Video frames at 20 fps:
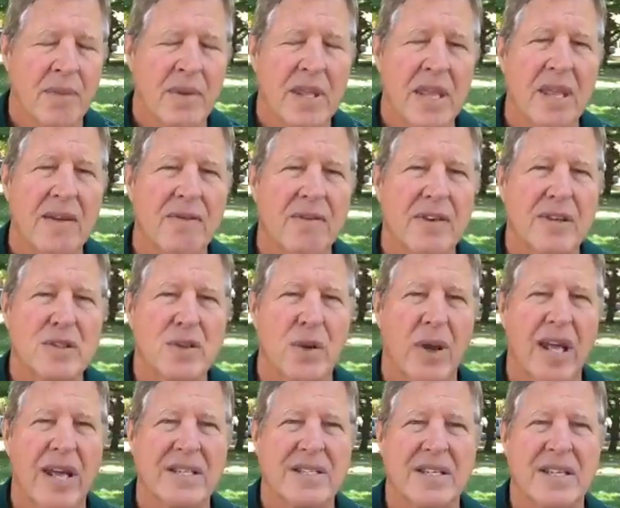keep
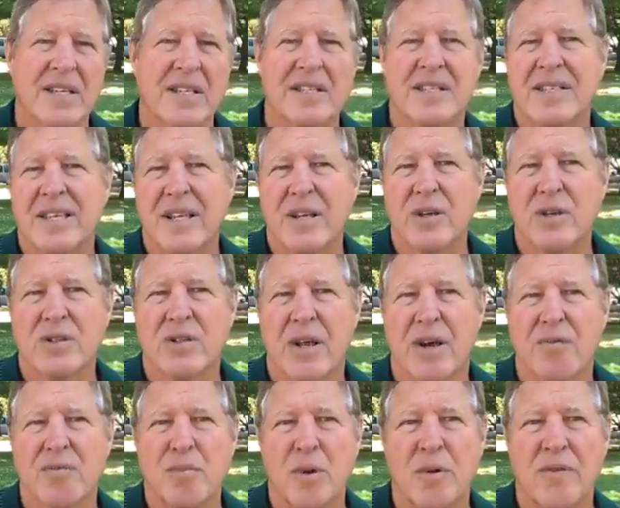visualizing and see
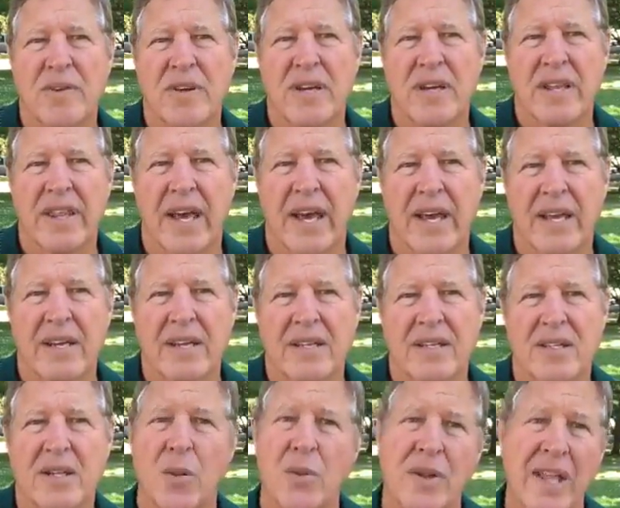yourself move into that.
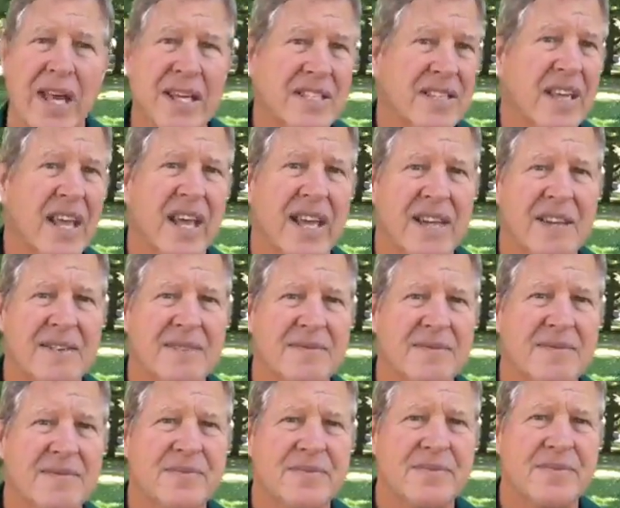So with that said,
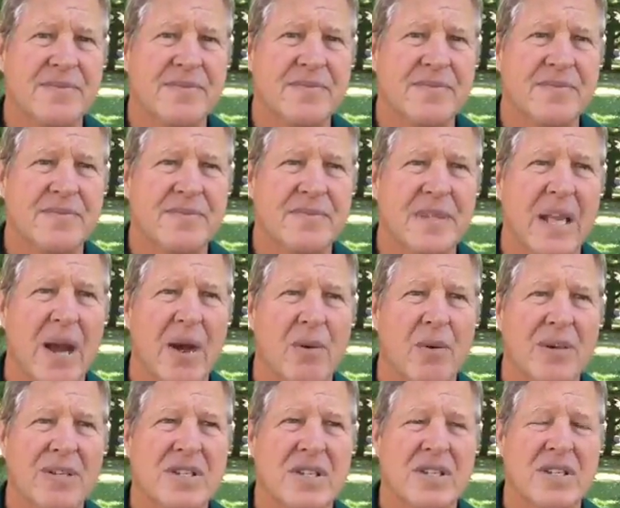now I
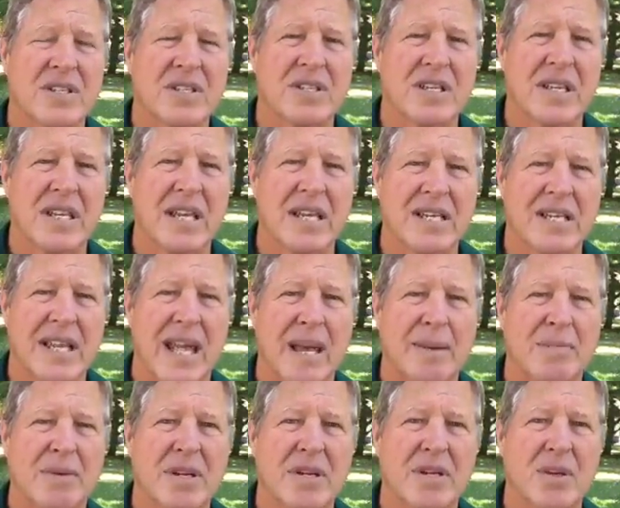want you just to get
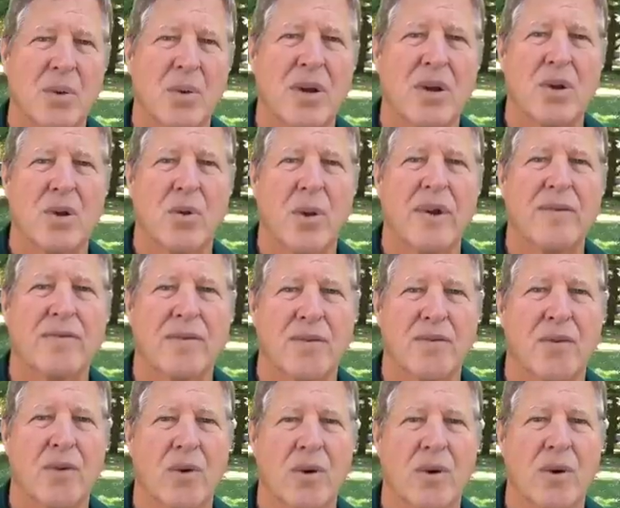tapped into what you're grateful
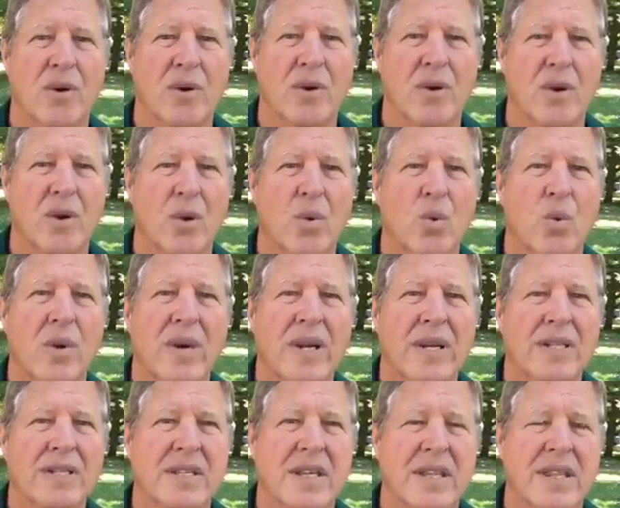for. What
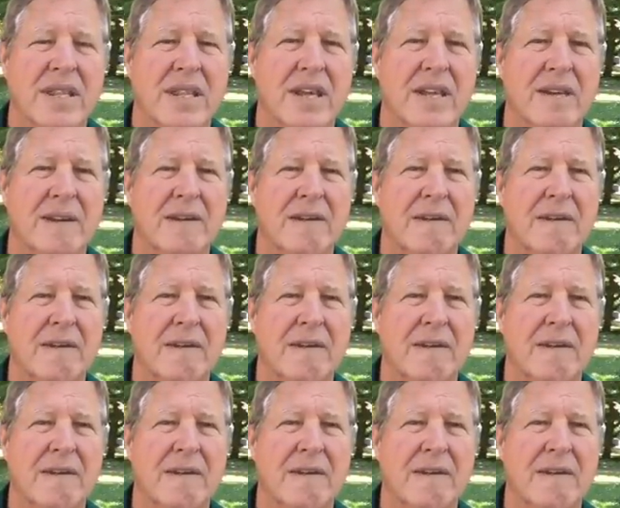is it that